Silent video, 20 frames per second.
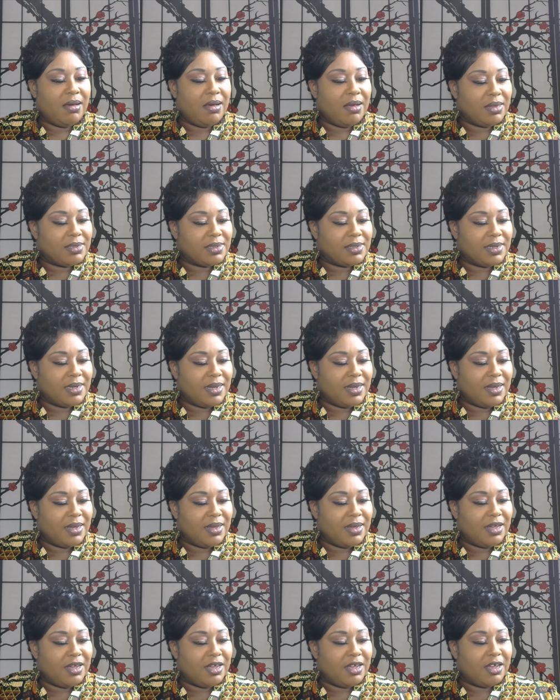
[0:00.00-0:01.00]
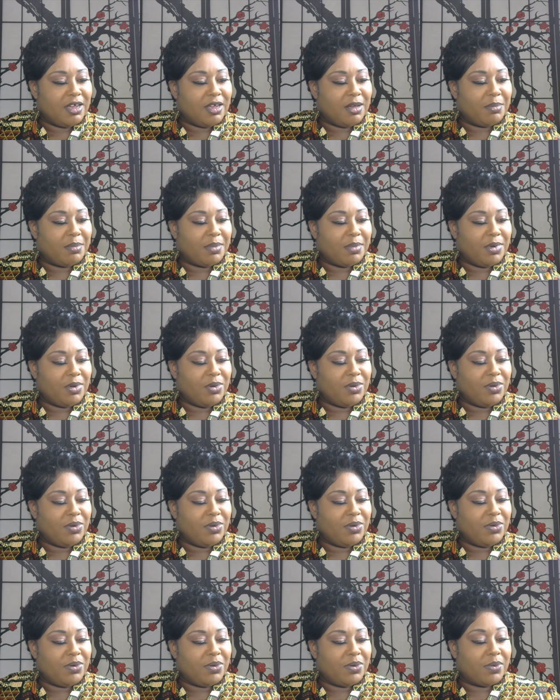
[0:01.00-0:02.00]
Awesome.
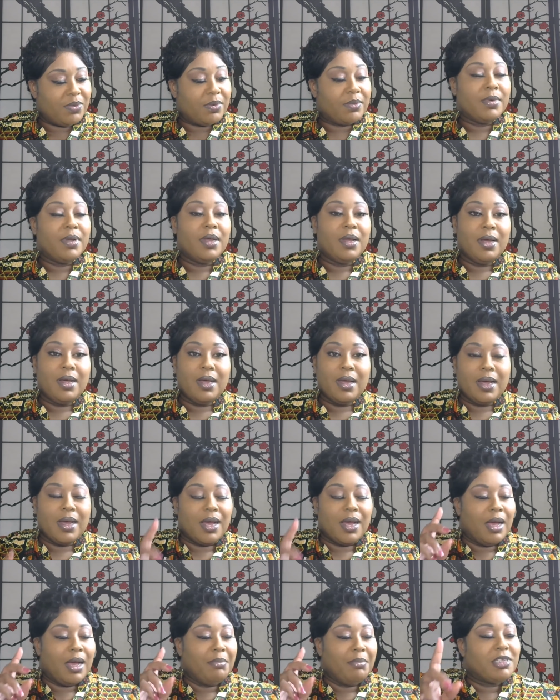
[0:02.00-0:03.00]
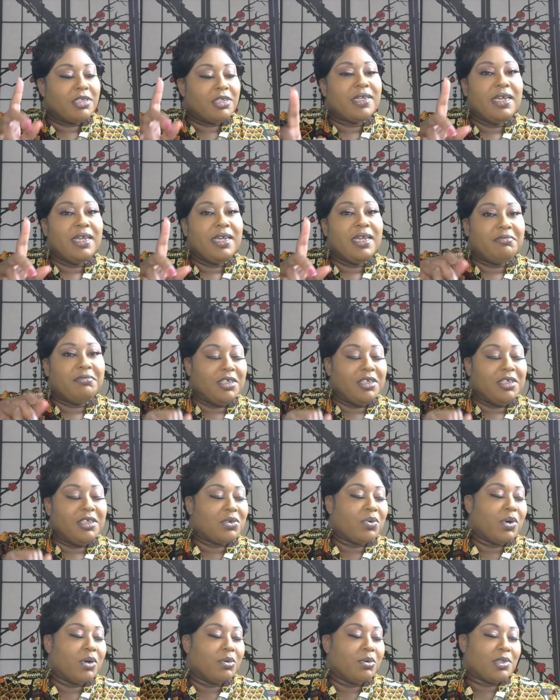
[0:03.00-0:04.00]
Ooh, I'll save these
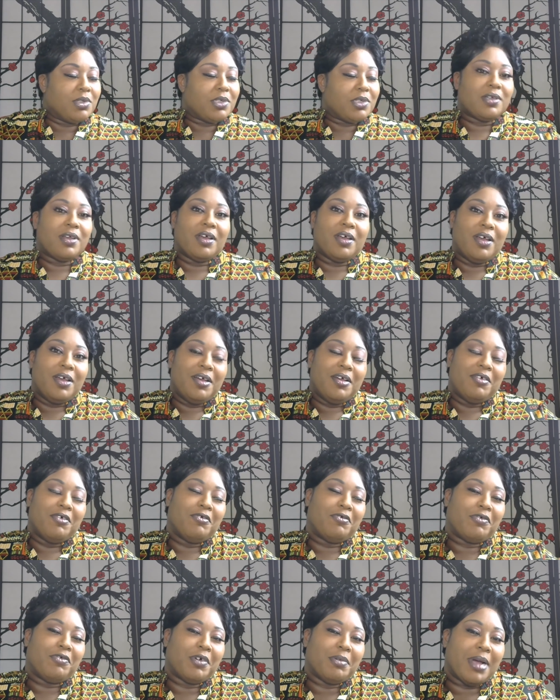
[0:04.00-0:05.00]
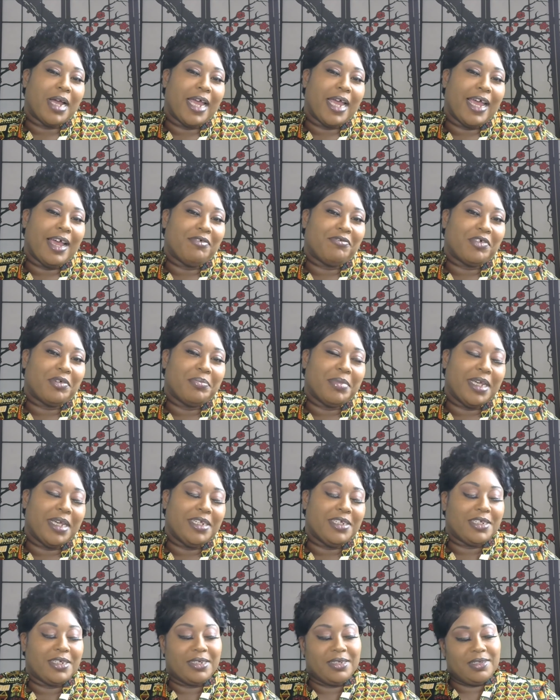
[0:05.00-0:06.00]
quotes for my
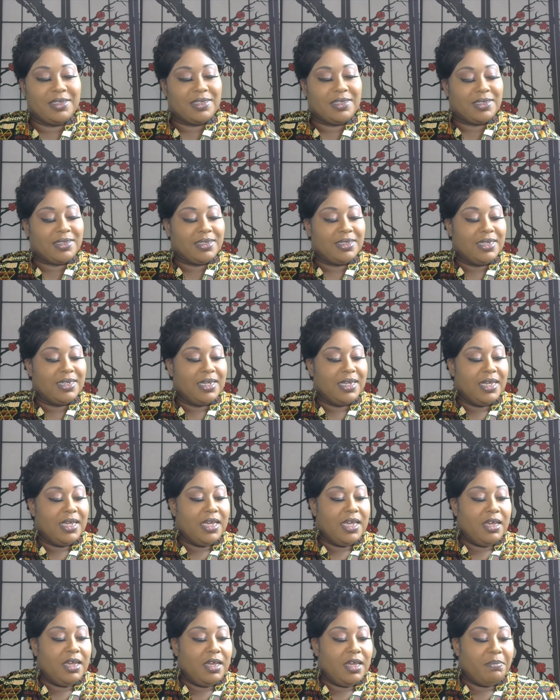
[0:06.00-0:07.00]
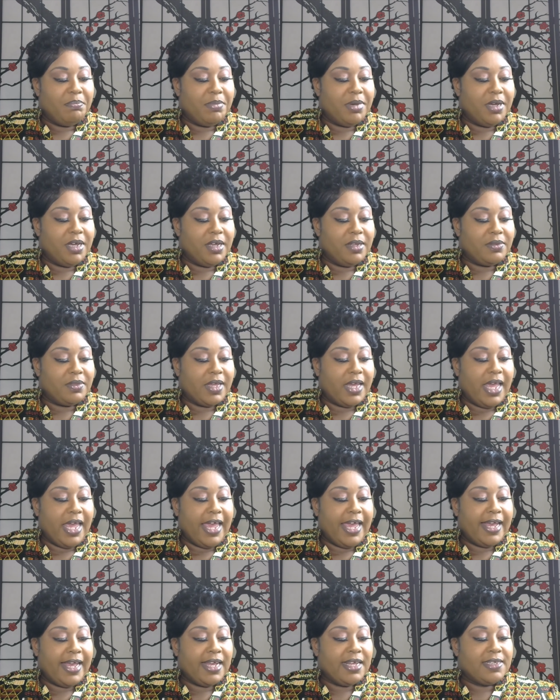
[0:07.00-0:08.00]
affirmations. But the
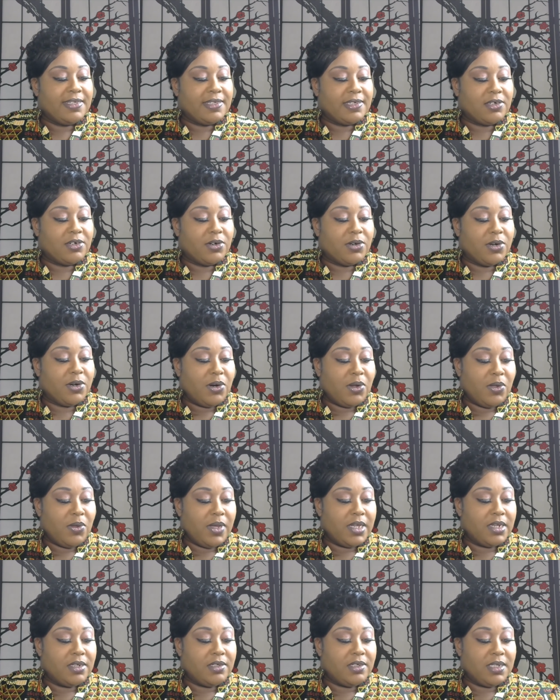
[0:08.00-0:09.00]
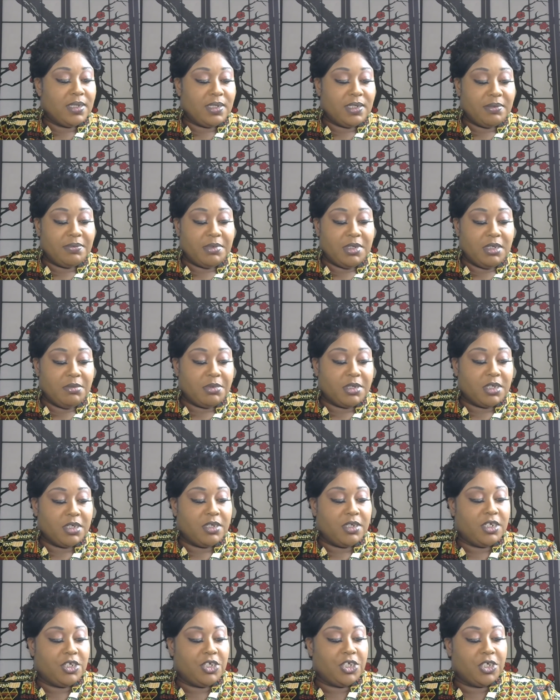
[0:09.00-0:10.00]
Hask Curl Intensive Deep
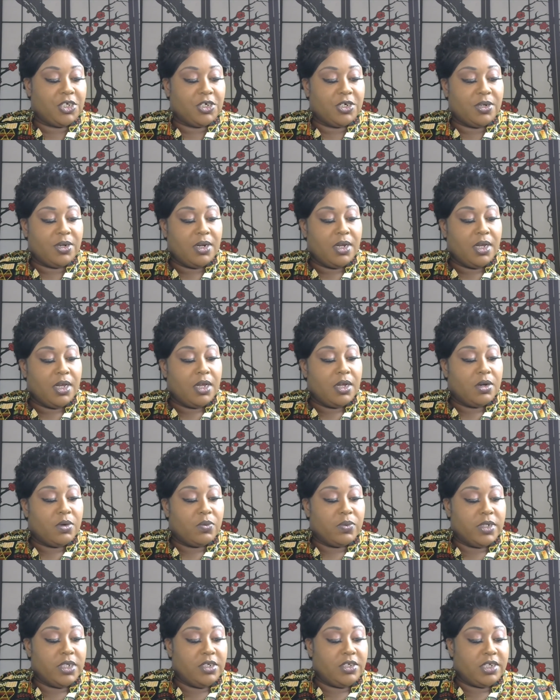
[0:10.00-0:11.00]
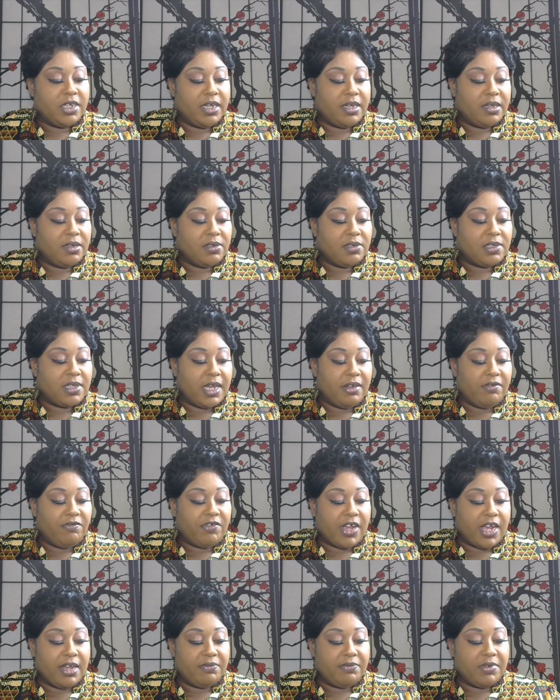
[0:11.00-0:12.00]
Conditioner retails at
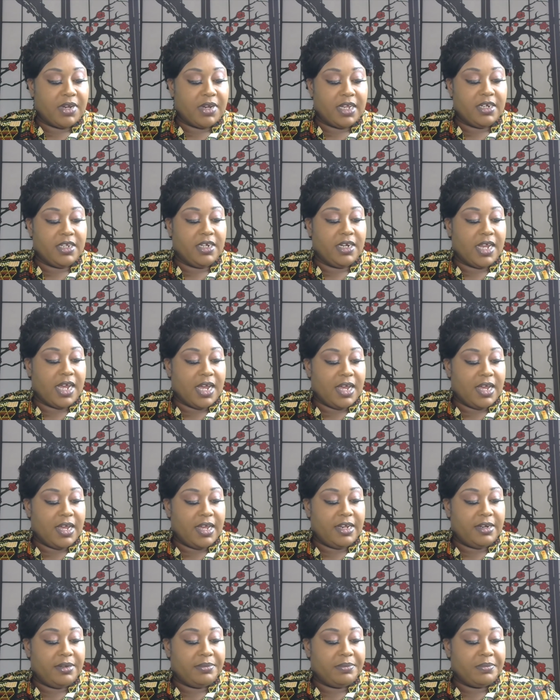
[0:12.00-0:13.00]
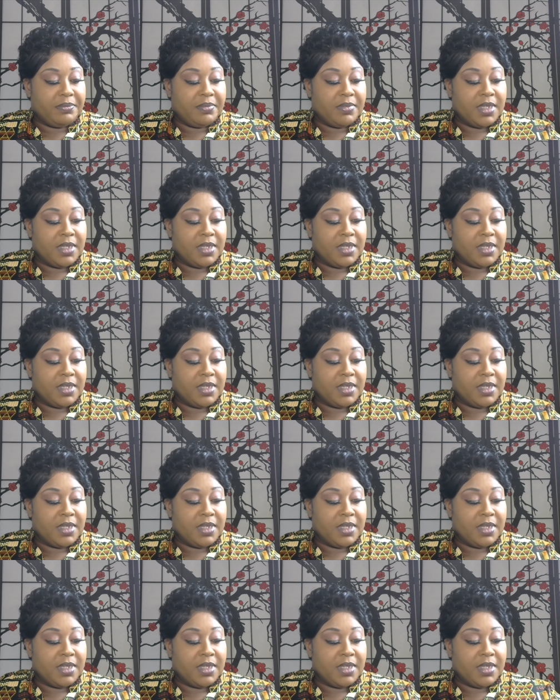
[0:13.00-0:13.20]
$5.99.